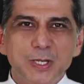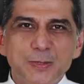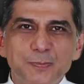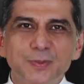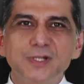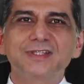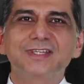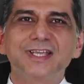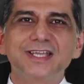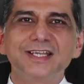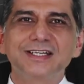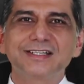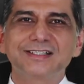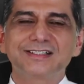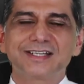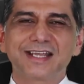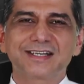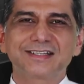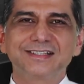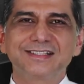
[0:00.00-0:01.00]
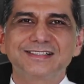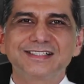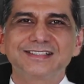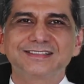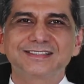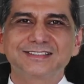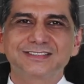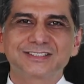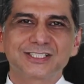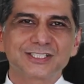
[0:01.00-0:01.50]
people think technicals
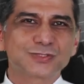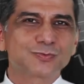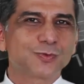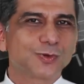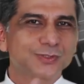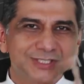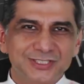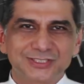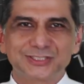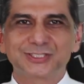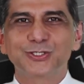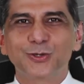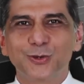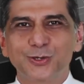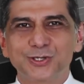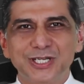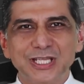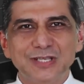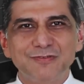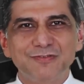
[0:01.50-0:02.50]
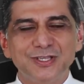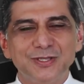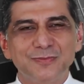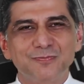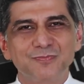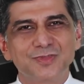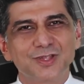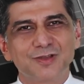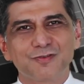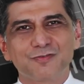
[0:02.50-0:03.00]
is just what they see on TV,
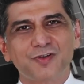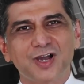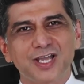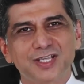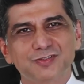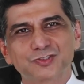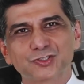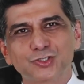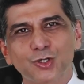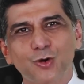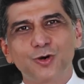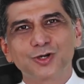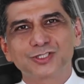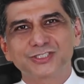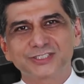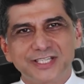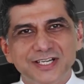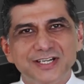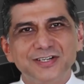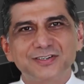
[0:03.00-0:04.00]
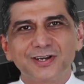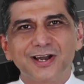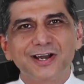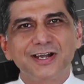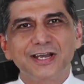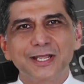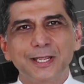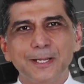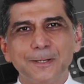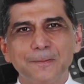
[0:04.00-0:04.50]
5 stocks,
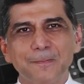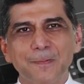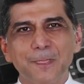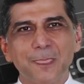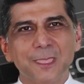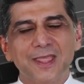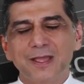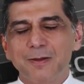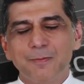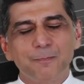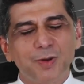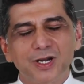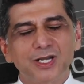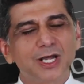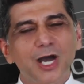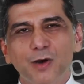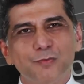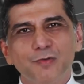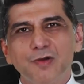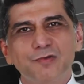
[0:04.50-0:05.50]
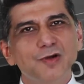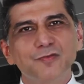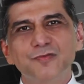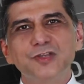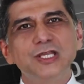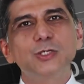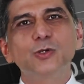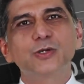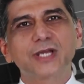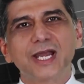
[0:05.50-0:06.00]
intraday. But however,
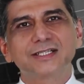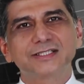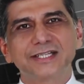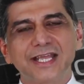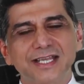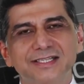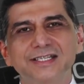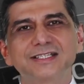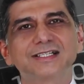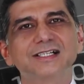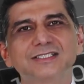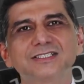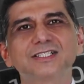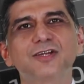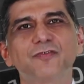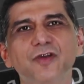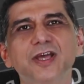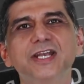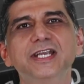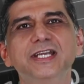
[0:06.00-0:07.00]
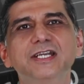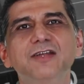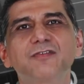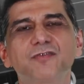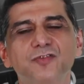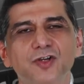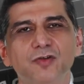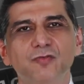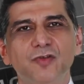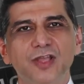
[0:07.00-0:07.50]
we look at technicals in a very
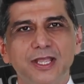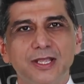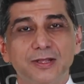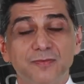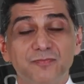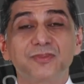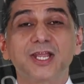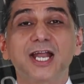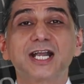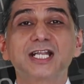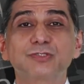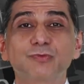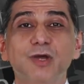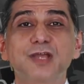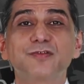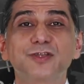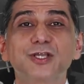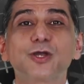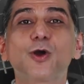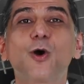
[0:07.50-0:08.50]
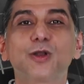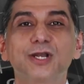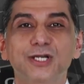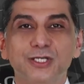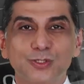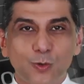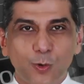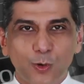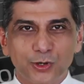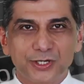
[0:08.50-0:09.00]
different way. That is why we call it
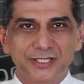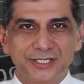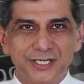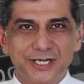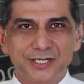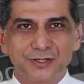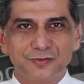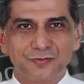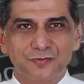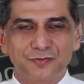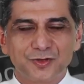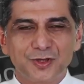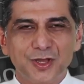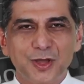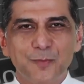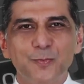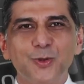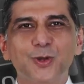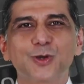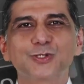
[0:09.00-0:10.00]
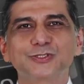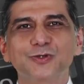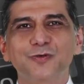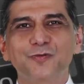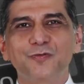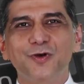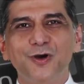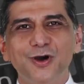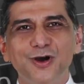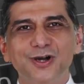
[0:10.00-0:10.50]
quantitative, because the
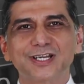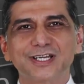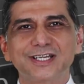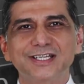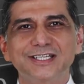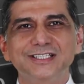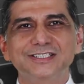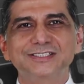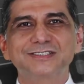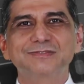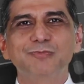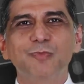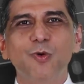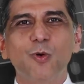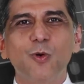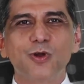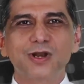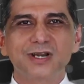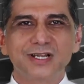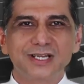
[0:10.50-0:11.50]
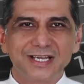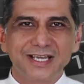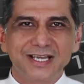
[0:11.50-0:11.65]
work is more